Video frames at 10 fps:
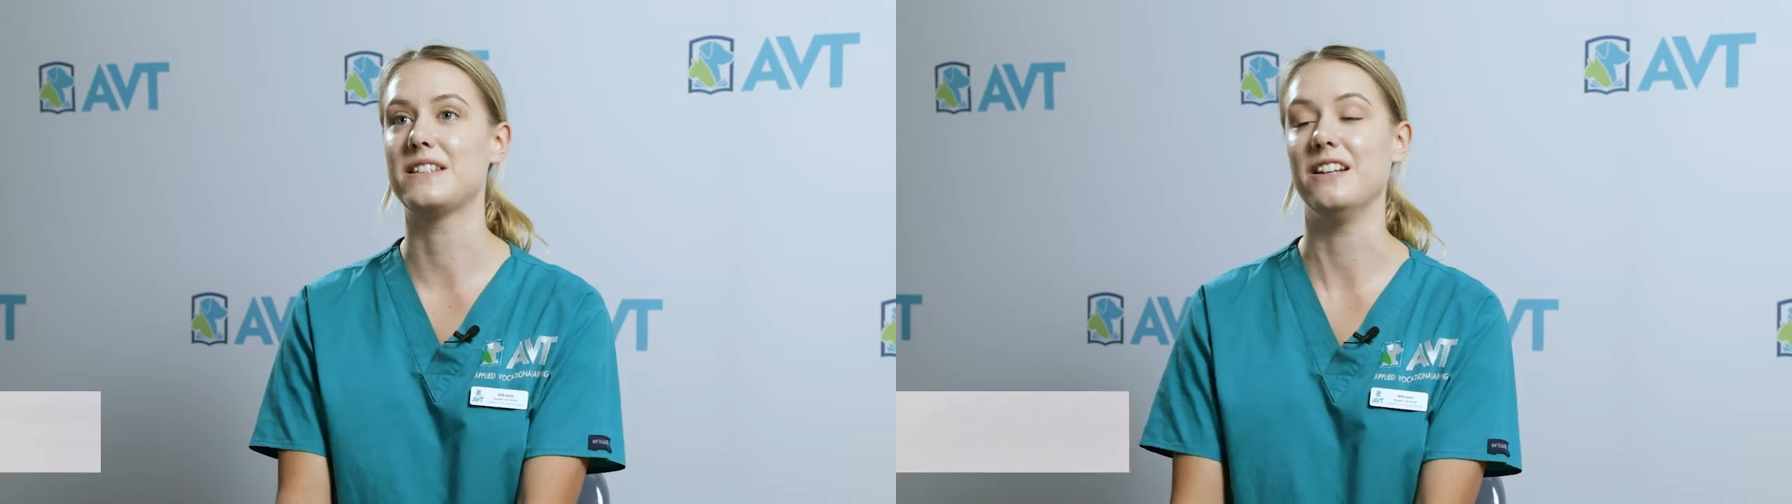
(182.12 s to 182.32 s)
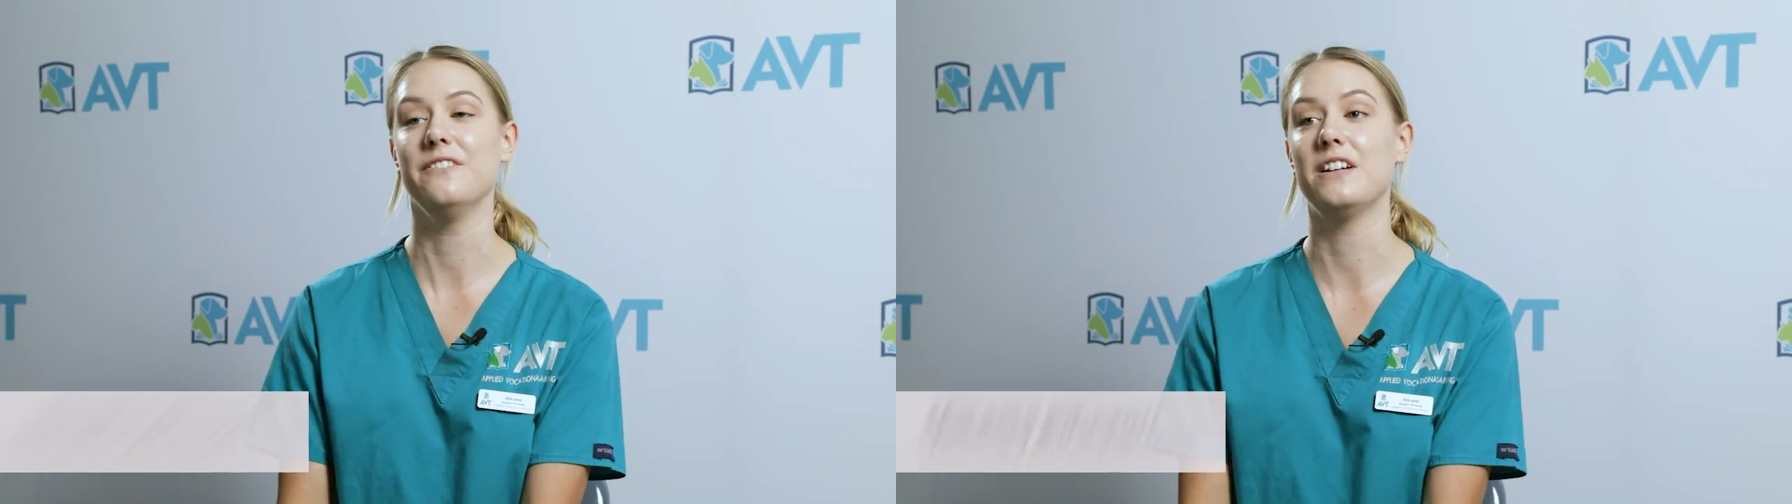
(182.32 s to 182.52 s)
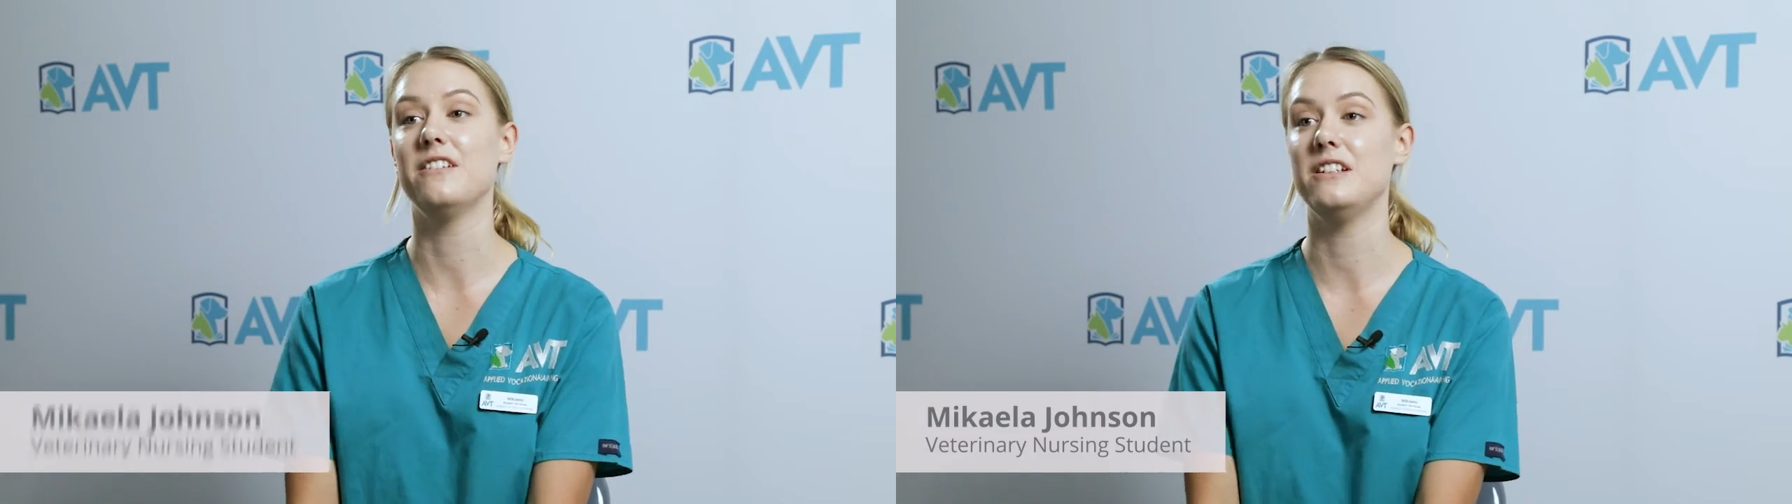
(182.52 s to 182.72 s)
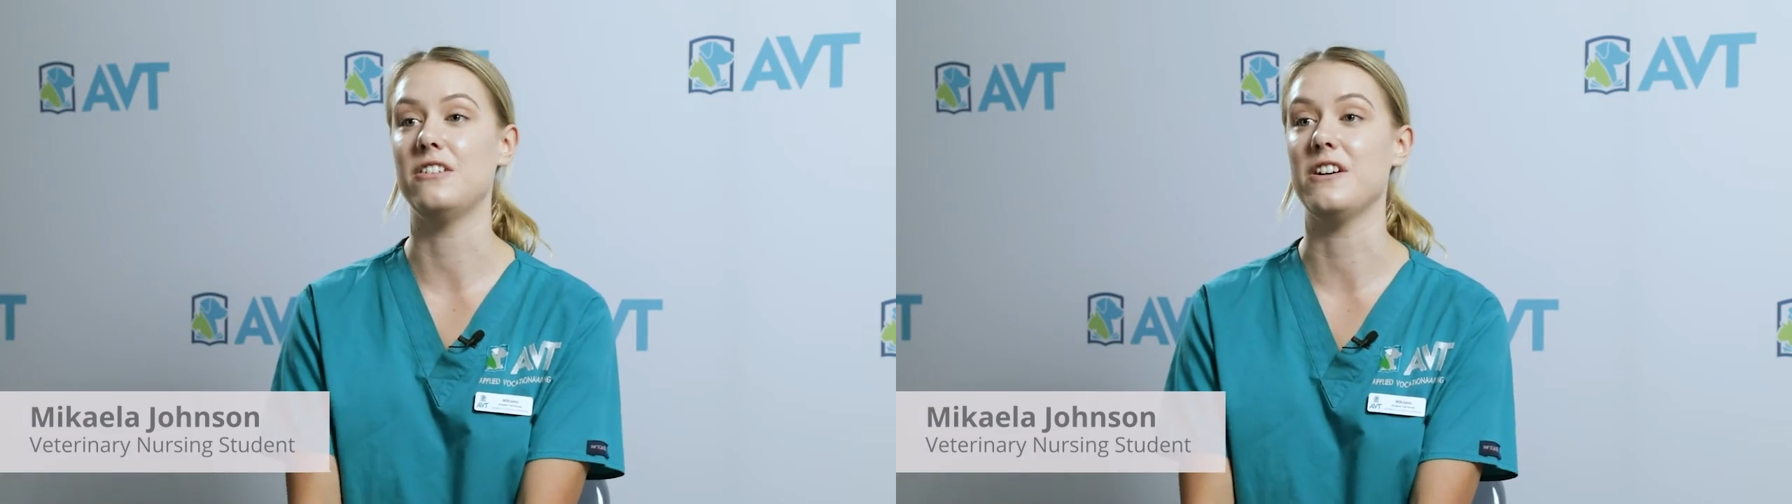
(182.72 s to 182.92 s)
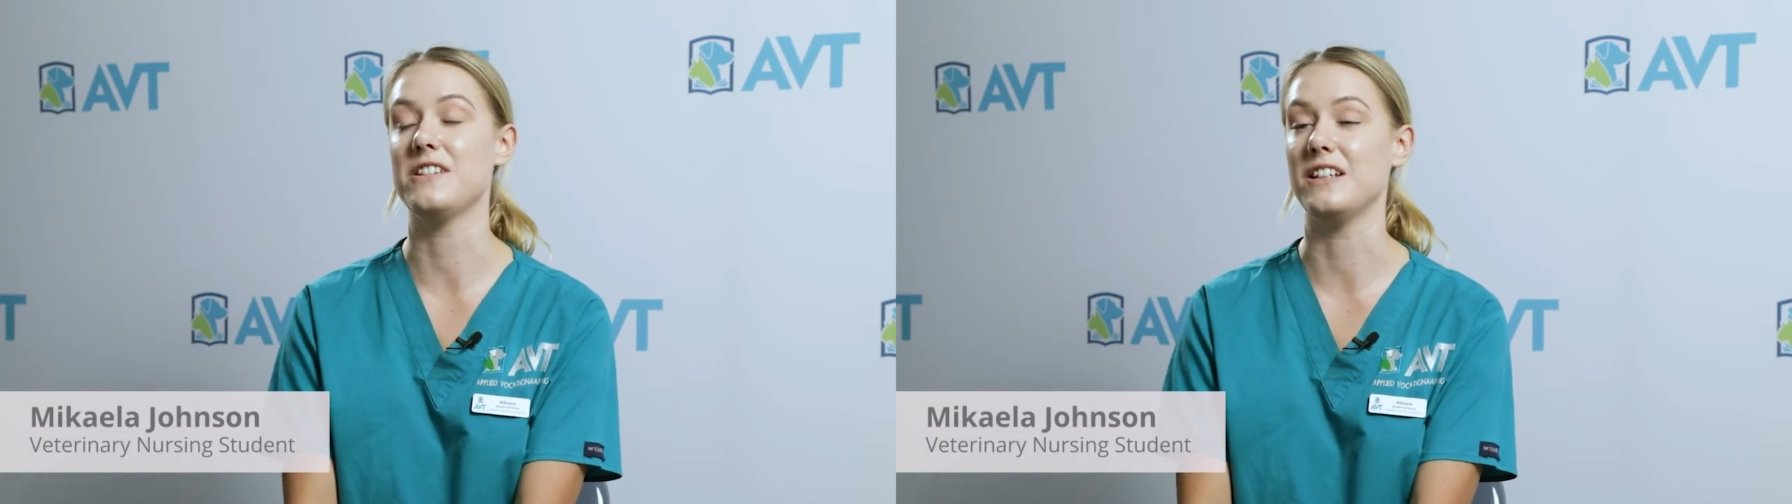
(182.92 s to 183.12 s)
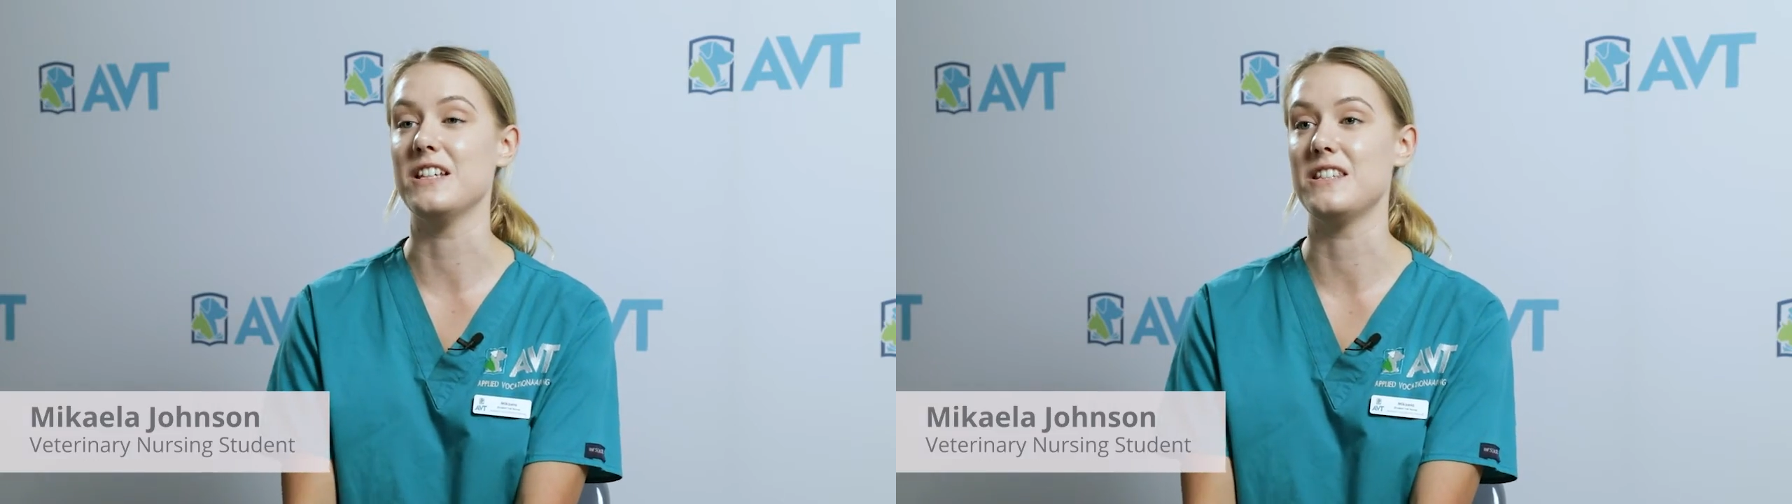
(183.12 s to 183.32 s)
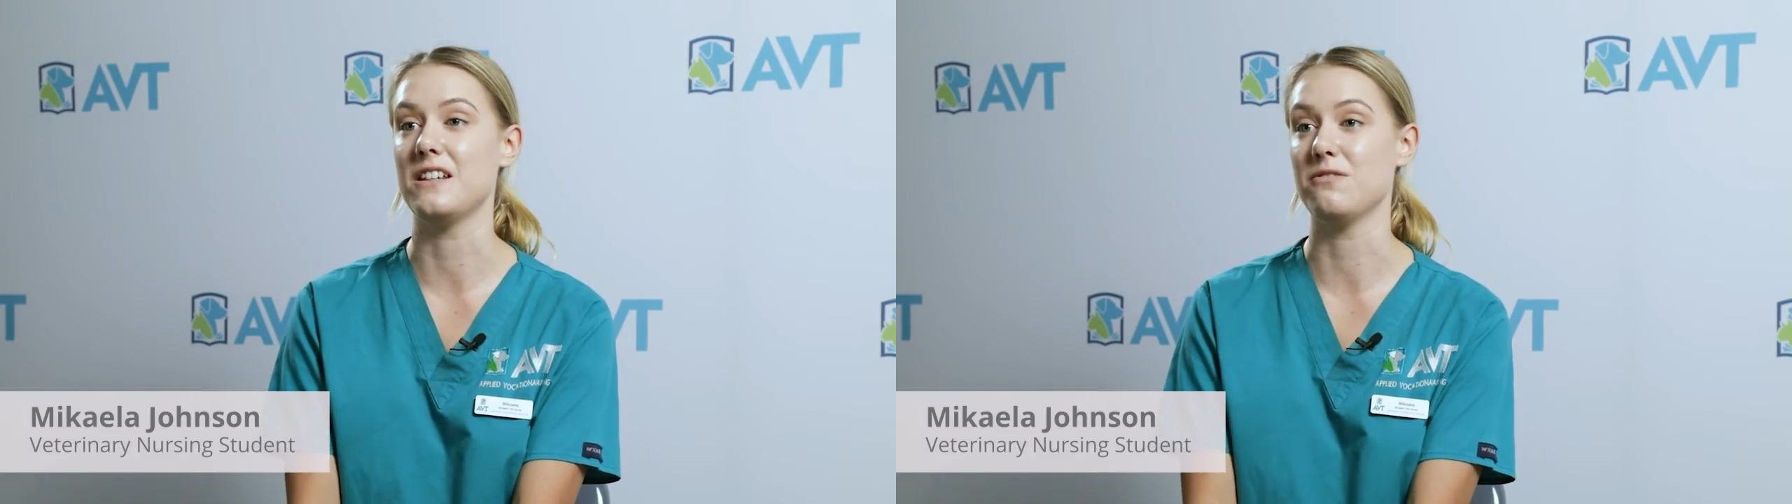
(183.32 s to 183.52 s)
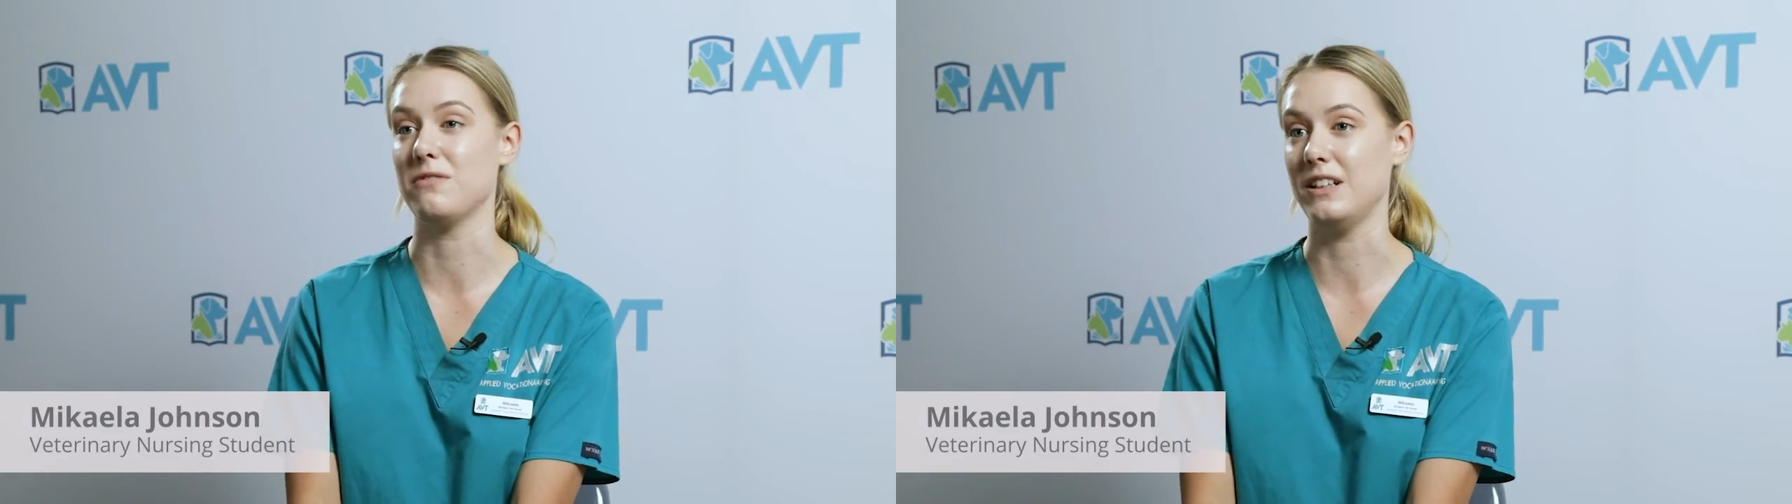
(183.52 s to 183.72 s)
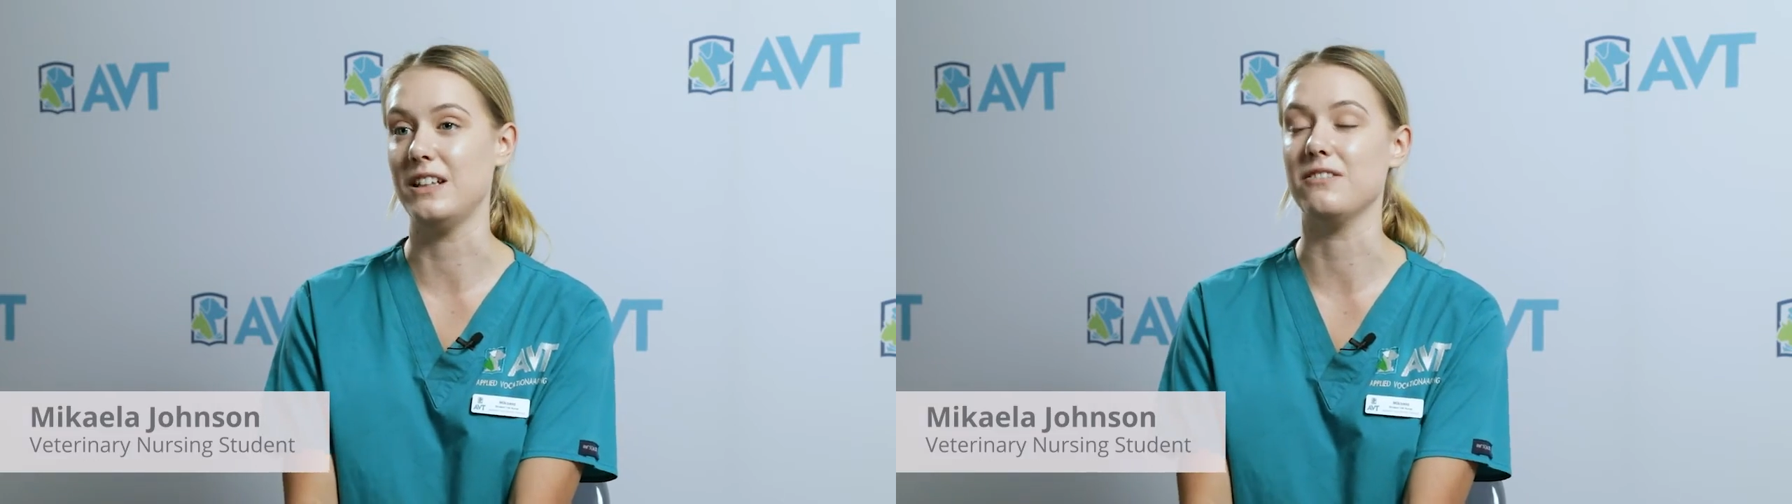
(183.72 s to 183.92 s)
Studying veterinary nursing is a really,